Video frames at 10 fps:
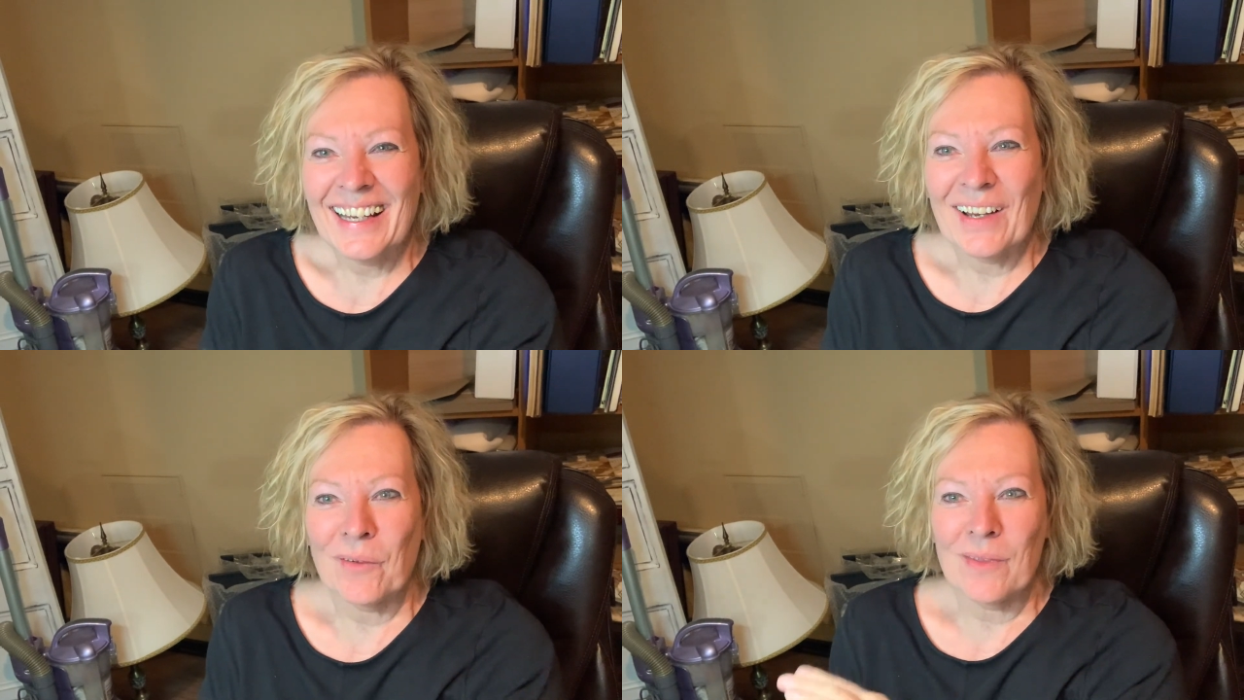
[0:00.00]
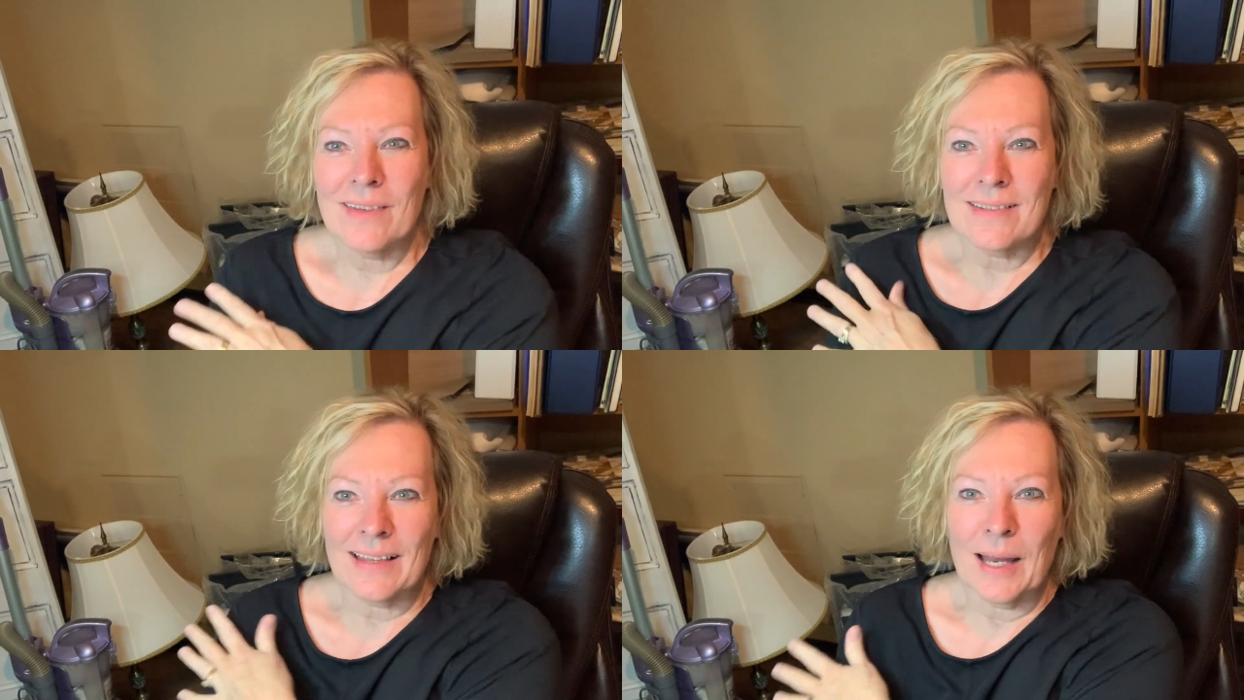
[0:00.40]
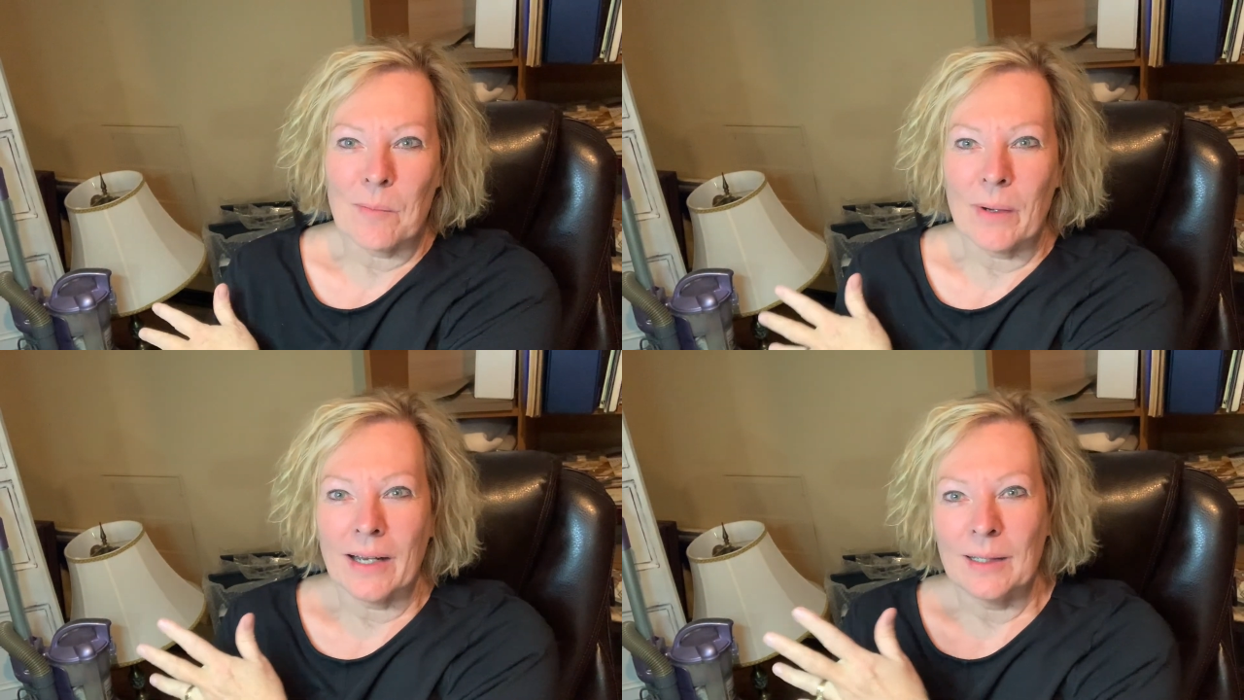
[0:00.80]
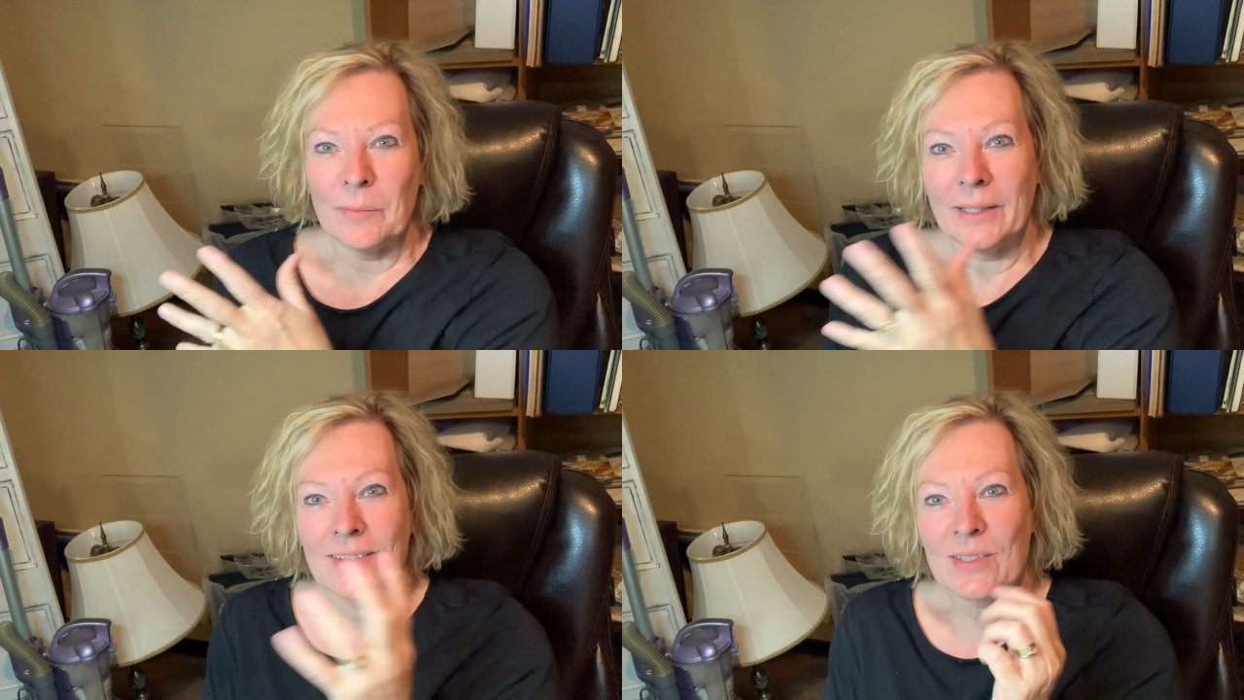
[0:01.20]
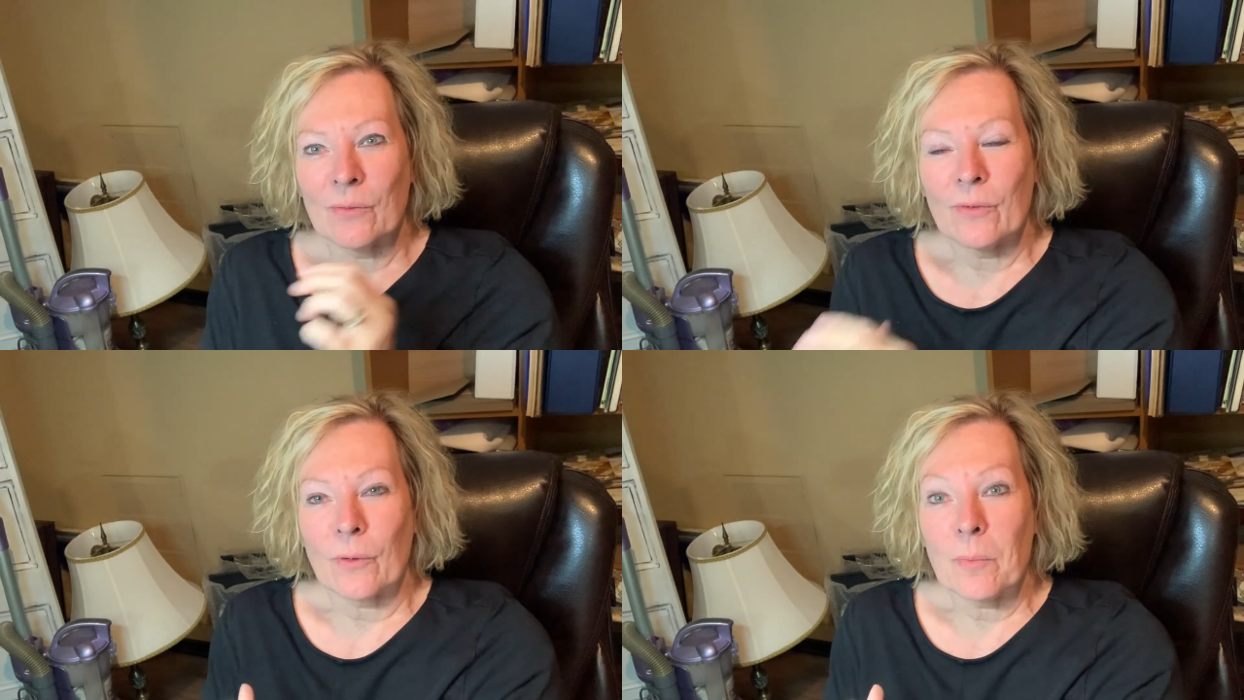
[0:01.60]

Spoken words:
with this lamp behind me and so forth,